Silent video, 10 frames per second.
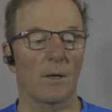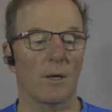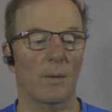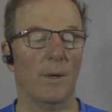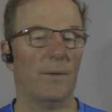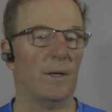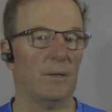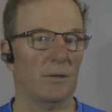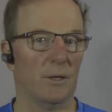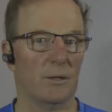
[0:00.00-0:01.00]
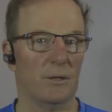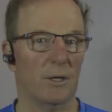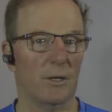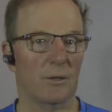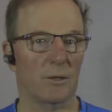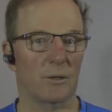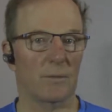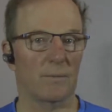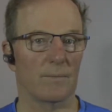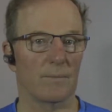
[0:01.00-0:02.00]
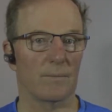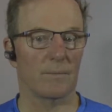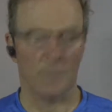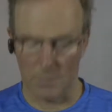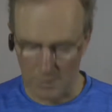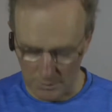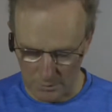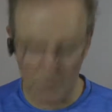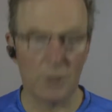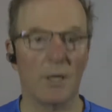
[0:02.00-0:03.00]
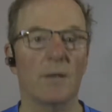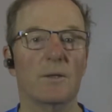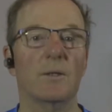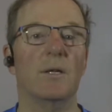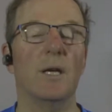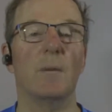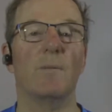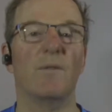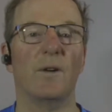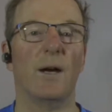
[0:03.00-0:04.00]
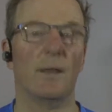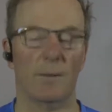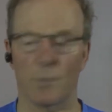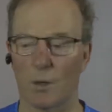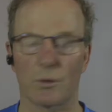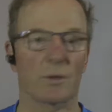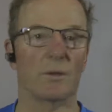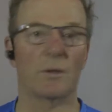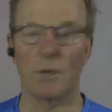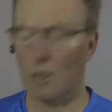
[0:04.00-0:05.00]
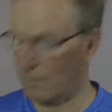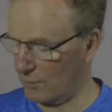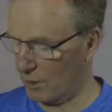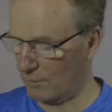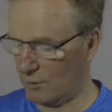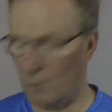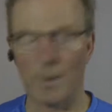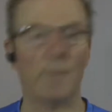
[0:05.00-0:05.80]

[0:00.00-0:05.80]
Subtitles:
About the unjust judge. You just keep filing motions. Nope, nope, nope.